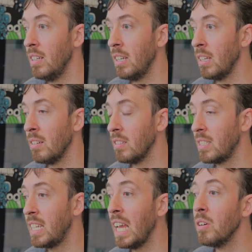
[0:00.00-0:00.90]
you know,
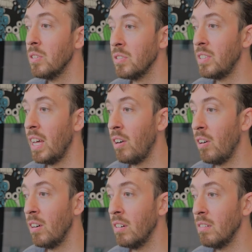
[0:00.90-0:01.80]
scales that
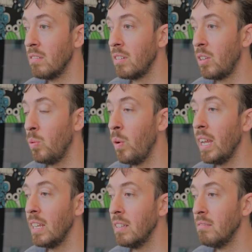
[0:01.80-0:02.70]
are
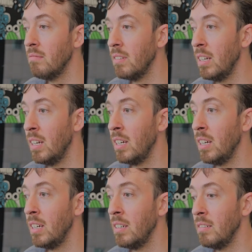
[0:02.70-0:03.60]
quite
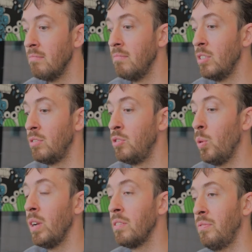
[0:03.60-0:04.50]

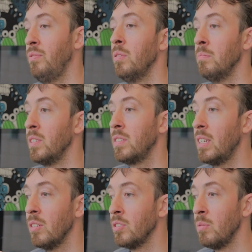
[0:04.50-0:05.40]
disjoint from the
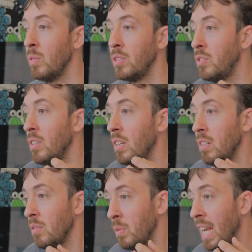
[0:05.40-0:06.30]
scales on which
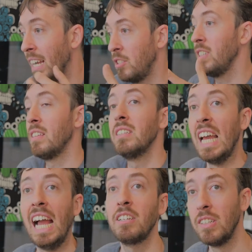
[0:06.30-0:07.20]
we actually think the
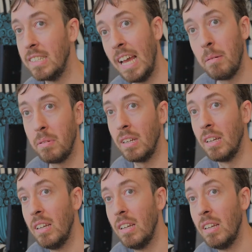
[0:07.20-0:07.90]
action is happening.